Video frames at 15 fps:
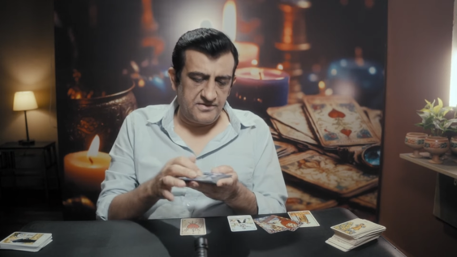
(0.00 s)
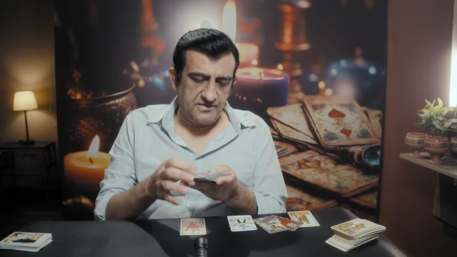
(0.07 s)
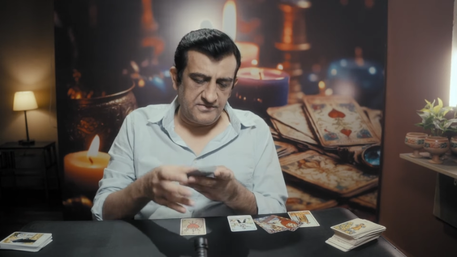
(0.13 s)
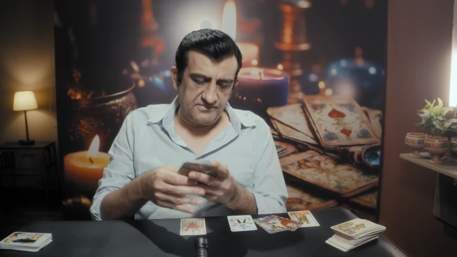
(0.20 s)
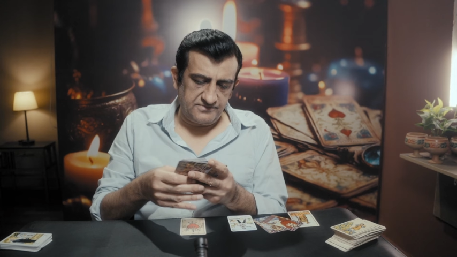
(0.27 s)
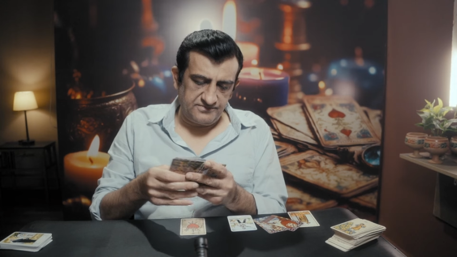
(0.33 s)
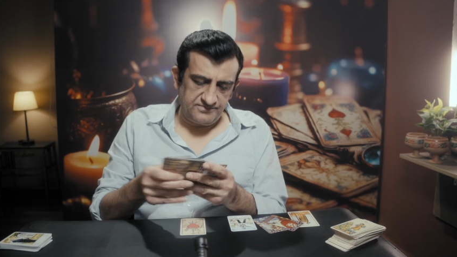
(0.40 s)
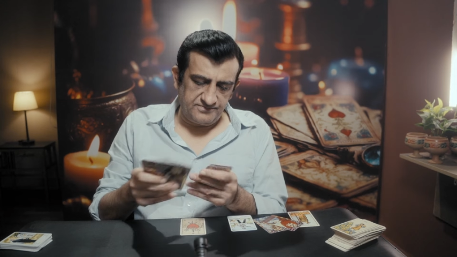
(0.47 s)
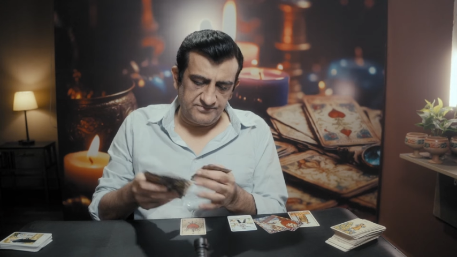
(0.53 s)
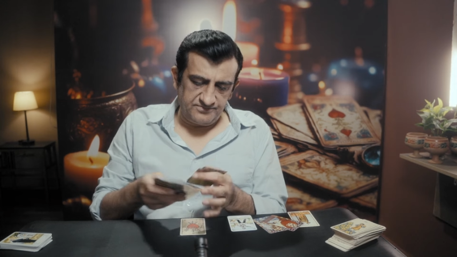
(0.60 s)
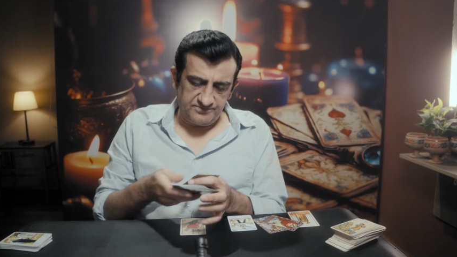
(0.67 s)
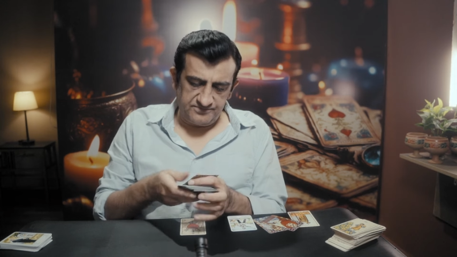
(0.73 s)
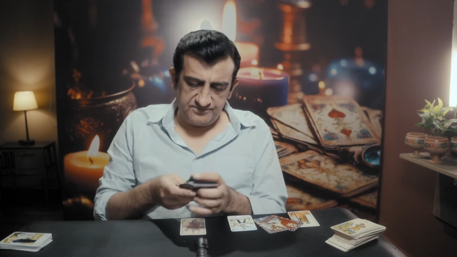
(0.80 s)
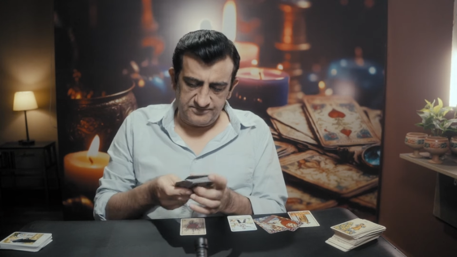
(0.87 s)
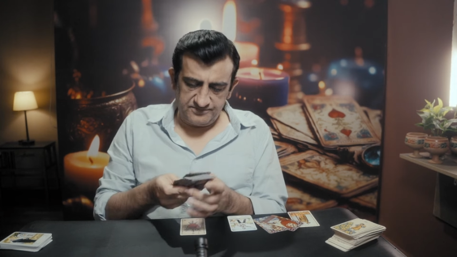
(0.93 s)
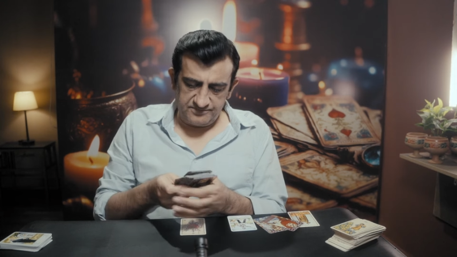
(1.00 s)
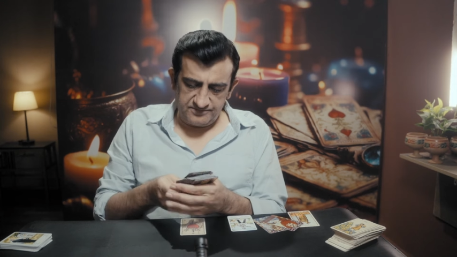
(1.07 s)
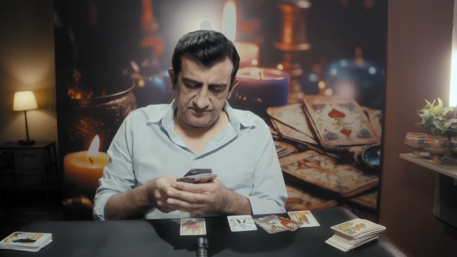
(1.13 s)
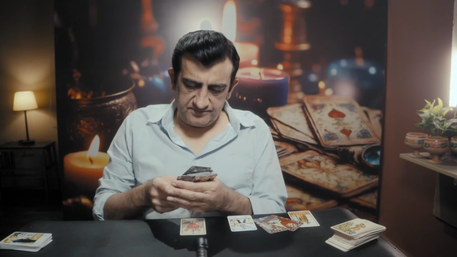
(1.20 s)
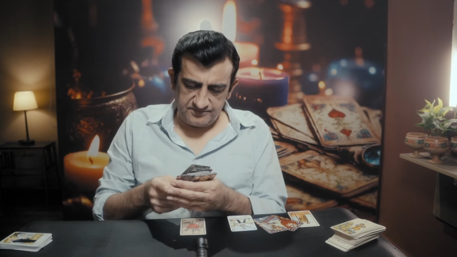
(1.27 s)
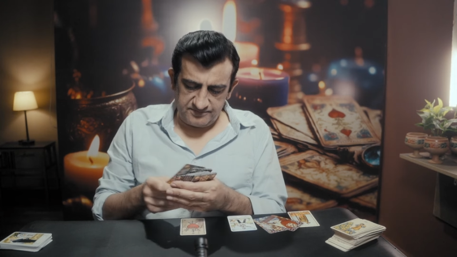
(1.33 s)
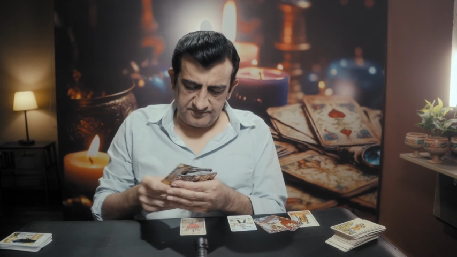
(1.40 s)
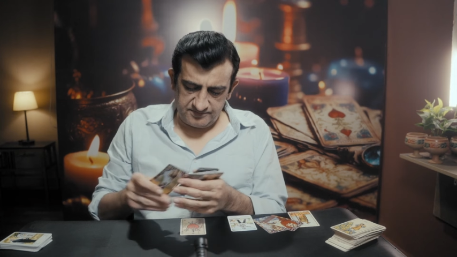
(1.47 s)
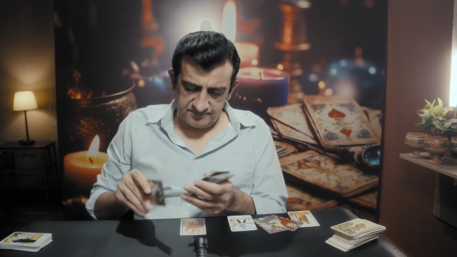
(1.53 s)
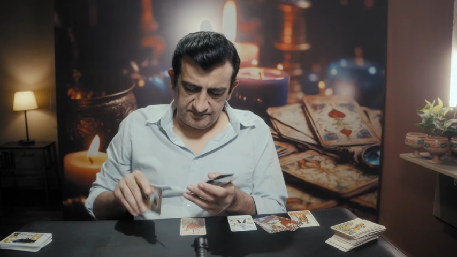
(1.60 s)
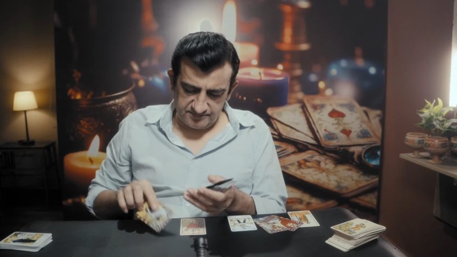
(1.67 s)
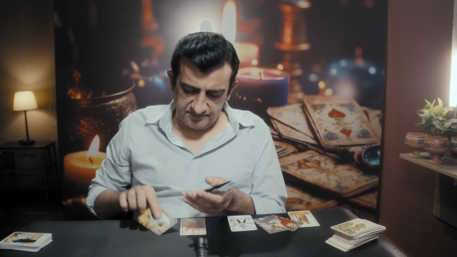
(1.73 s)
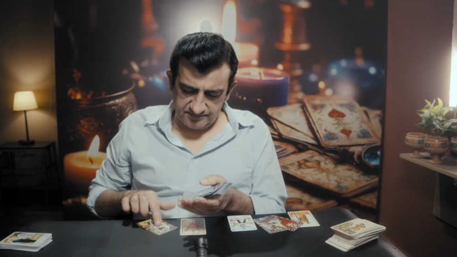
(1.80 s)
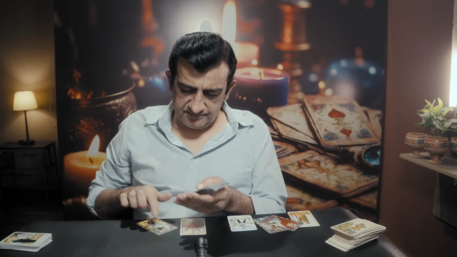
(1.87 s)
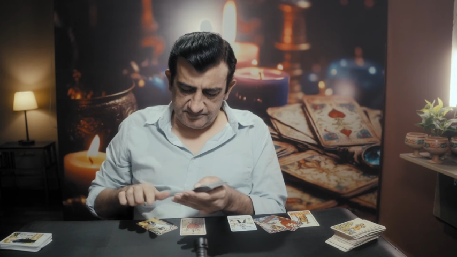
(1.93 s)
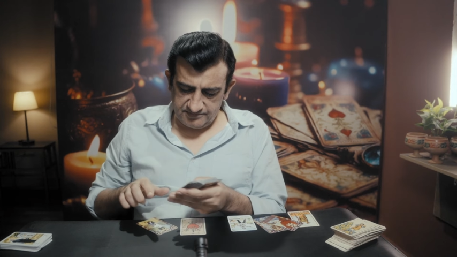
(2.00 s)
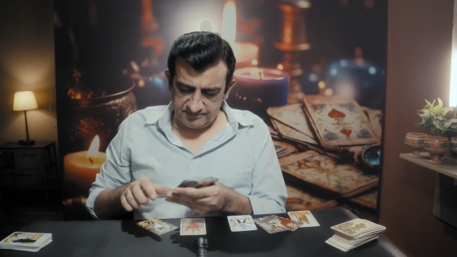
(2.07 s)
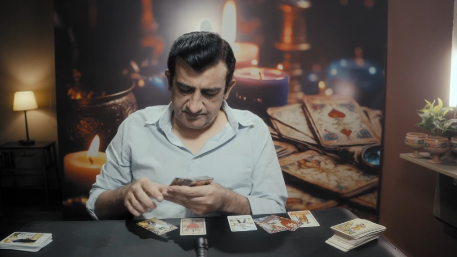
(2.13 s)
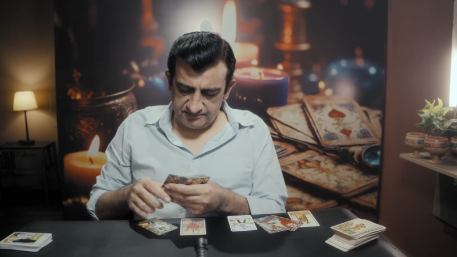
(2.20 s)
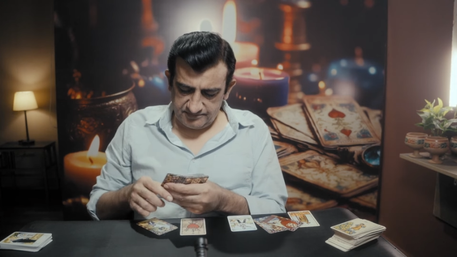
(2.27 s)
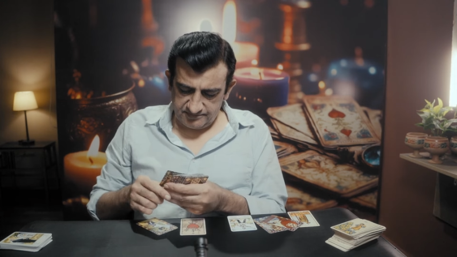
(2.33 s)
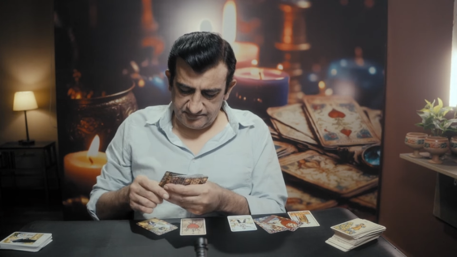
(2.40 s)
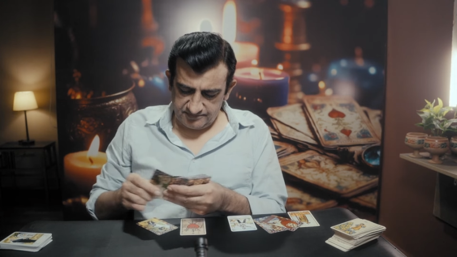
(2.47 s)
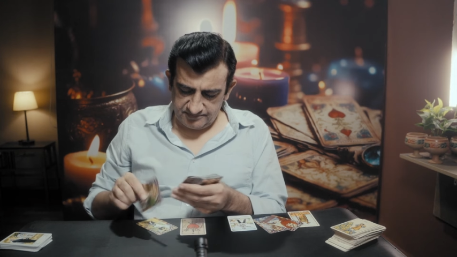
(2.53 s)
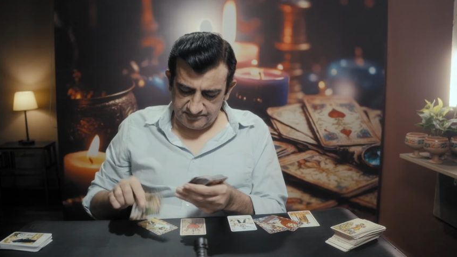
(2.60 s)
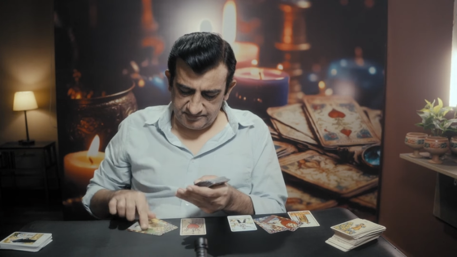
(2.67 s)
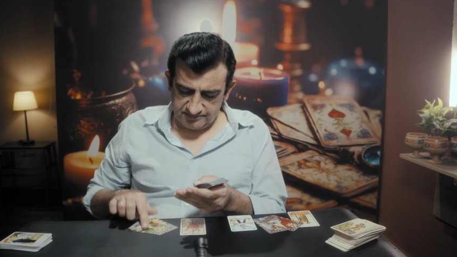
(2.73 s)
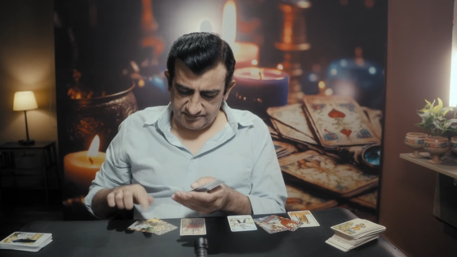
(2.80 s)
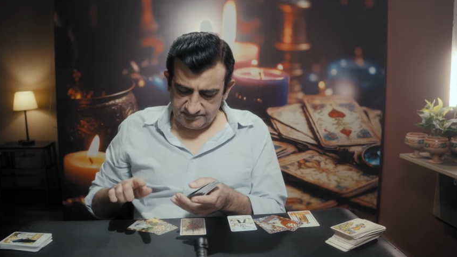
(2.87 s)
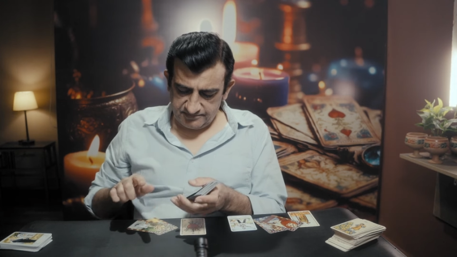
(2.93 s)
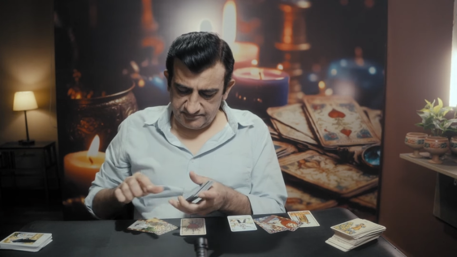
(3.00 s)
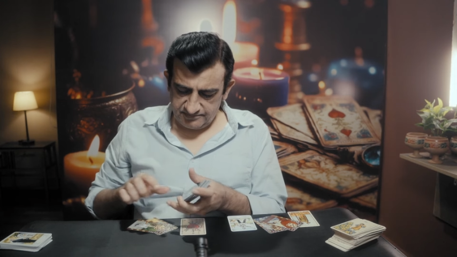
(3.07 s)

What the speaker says: [no speech]